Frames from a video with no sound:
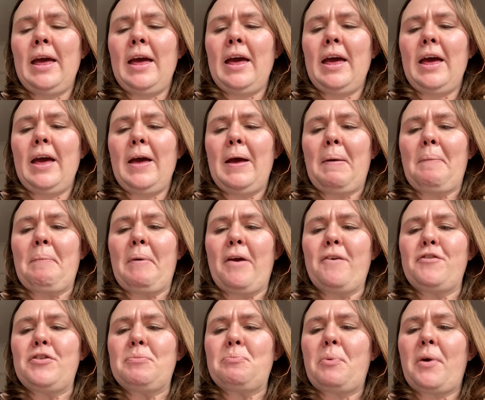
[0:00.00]

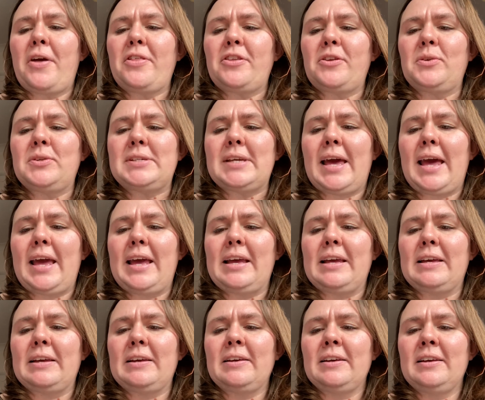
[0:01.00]
Every Breath You
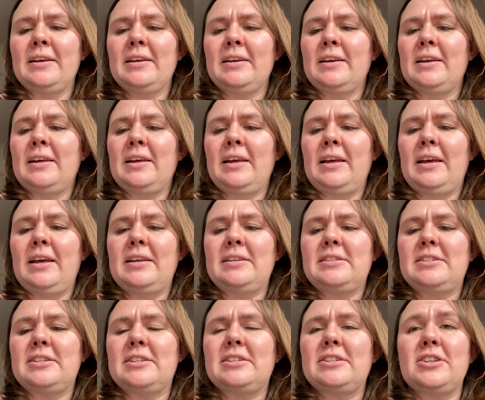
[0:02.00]
Take.
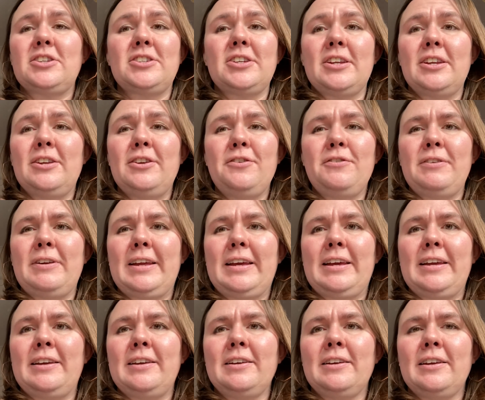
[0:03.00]
It's just such a
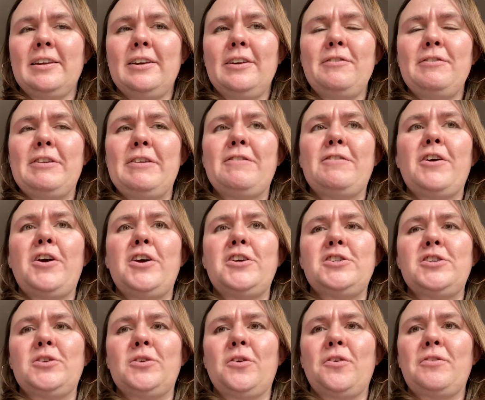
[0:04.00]
lovely
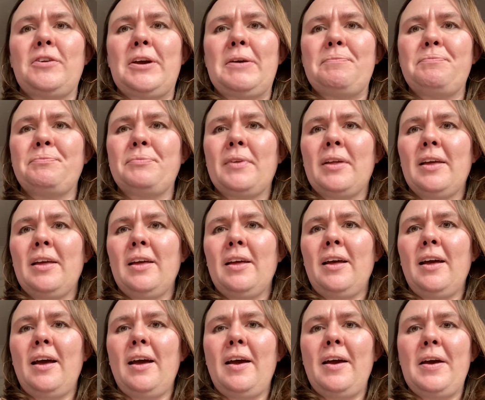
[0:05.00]
version of it.
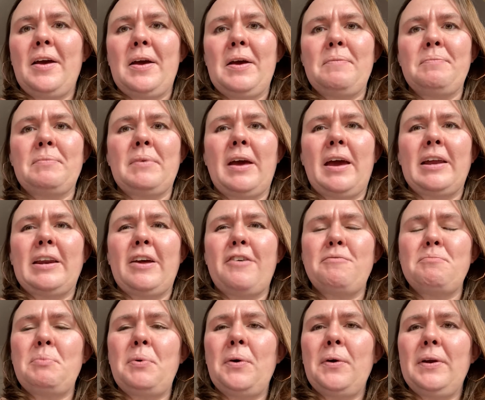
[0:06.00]
And
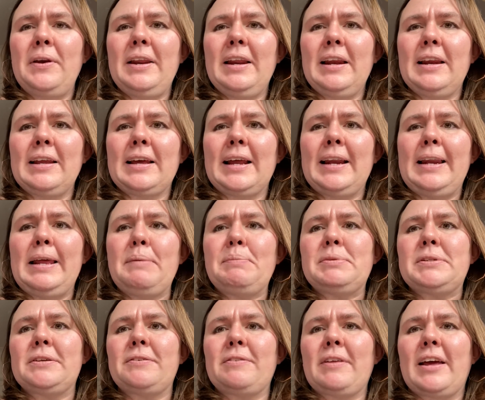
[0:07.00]
I've put little
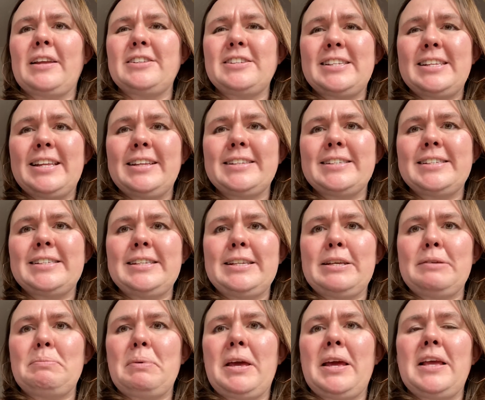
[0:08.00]
clips of that, just little
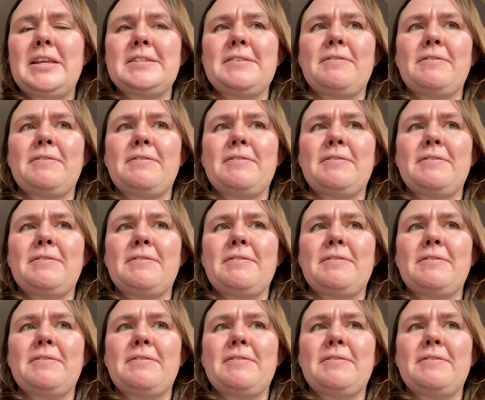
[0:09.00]
sneak peeks of